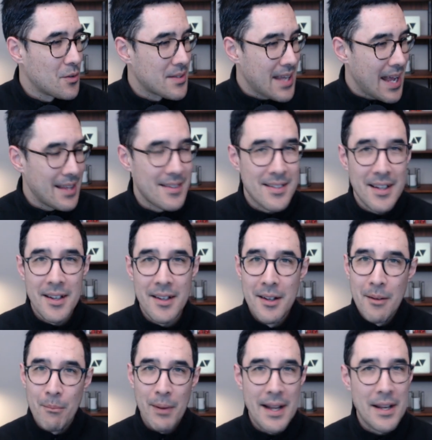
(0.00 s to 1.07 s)
is enter,
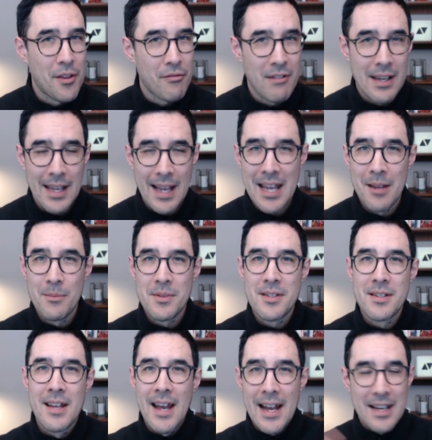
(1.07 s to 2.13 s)
play the three games,
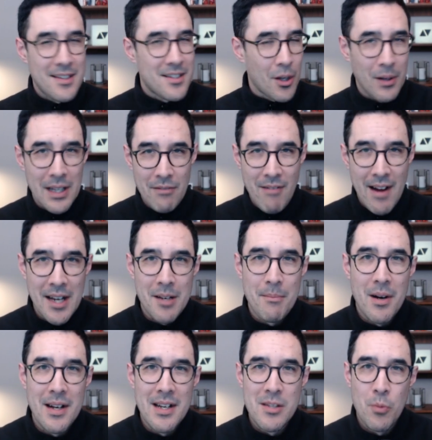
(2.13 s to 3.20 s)
and it's totally
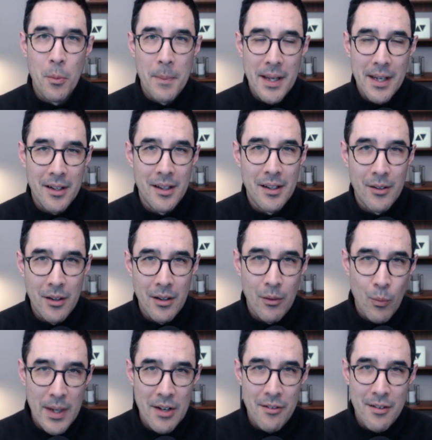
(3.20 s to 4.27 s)
randomized. We'll pick a
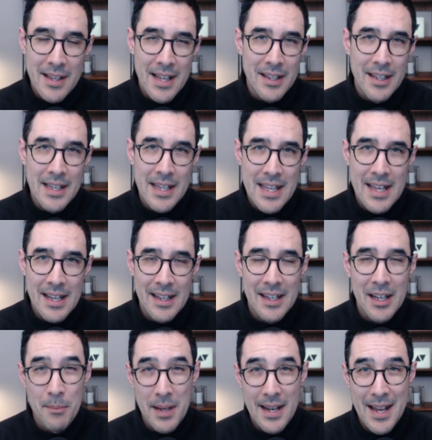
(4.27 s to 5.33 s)
winner at the end of the year, and
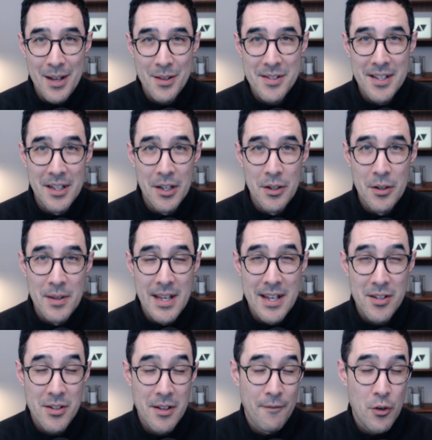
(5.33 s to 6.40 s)
that'll be announced in the new year.
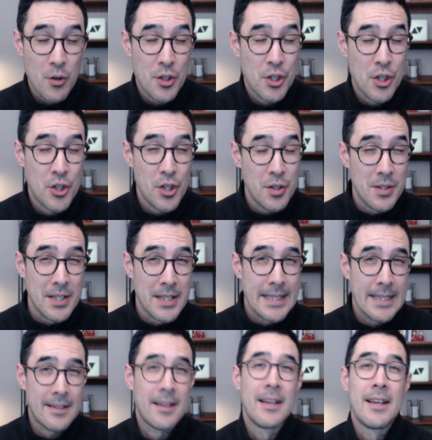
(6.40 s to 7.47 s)
So if you're a
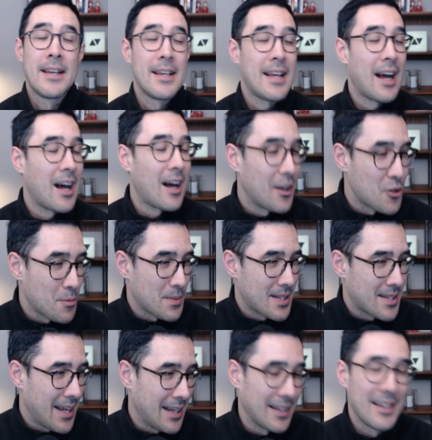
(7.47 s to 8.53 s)
student,
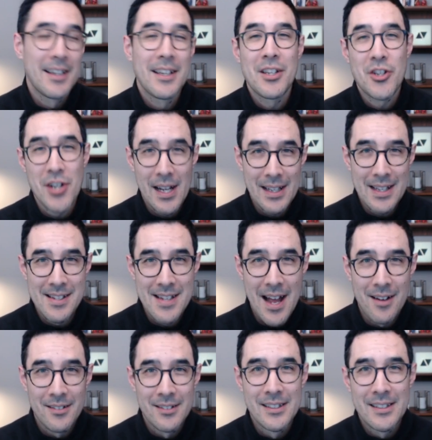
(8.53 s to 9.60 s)
100% check this
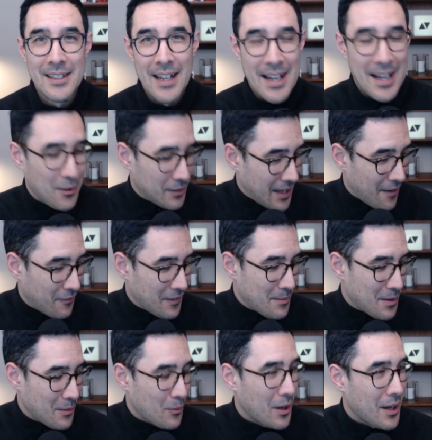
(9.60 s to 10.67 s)
out. It'll definitely
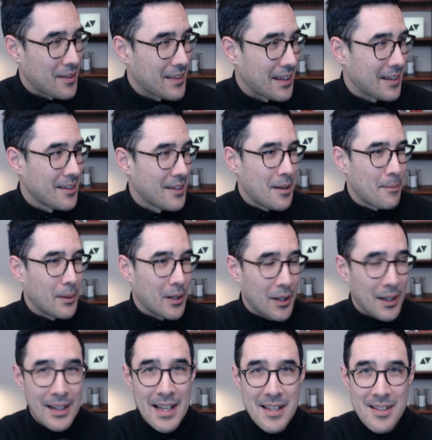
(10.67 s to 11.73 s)
be worth it. But
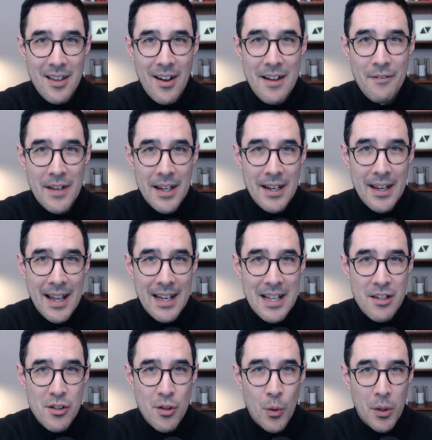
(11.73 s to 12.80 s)
look, let's dive in and
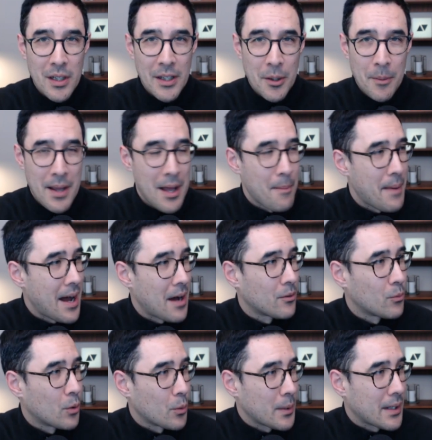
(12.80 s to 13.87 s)
let's talk a little bit about
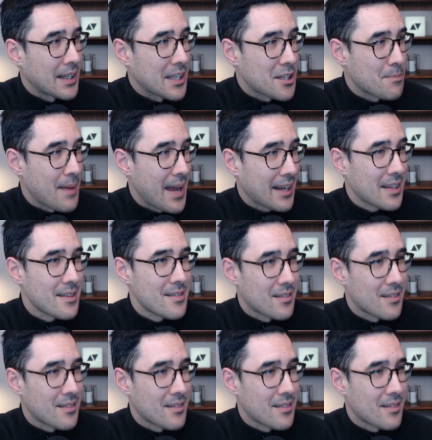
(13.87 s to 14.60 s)
what we can expect,